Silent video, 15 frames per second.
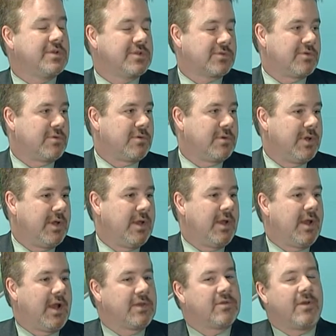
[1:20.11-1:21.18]
School.
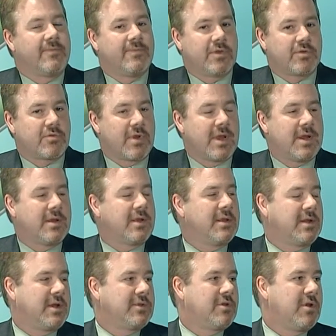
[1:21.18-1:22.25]
I taught 5th grade, and then
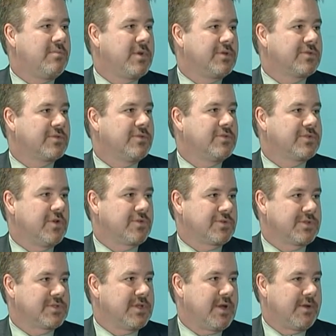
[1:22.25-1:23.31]
I taught middle school social
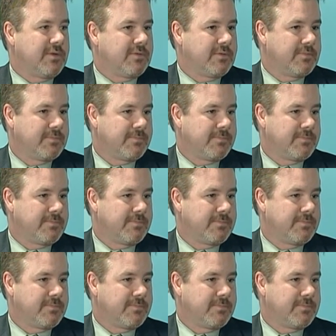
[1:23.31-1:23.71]
studies.